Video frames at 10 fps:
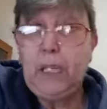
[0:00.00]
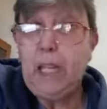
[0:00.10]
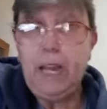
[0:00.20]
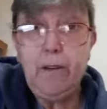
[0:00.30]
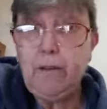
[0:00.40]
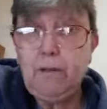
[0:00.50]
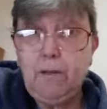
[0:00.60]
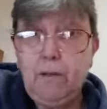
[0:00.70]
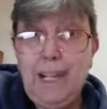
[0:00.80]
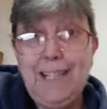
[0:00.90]
Karen
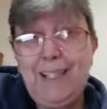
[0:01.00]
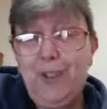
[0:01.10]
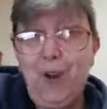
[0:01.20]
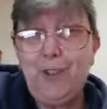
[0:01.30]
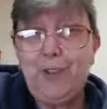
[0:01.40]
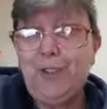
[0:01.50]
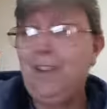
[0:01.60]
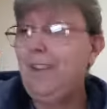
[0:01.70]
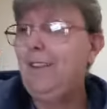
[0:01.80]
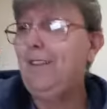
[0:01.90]
is not
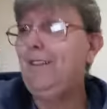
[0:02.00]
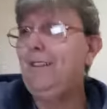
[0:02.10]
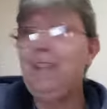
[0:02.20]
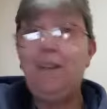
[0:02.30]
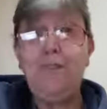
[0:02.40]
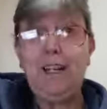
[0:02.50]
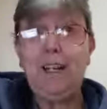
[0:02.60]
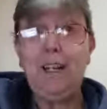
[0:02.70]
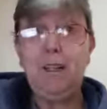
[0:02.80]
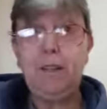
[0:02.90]

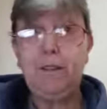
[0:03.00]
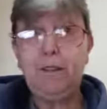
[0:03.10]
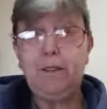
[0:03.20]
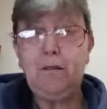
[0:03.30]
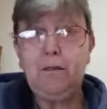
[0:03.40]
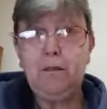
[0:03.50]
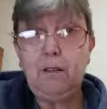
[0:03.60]
living in another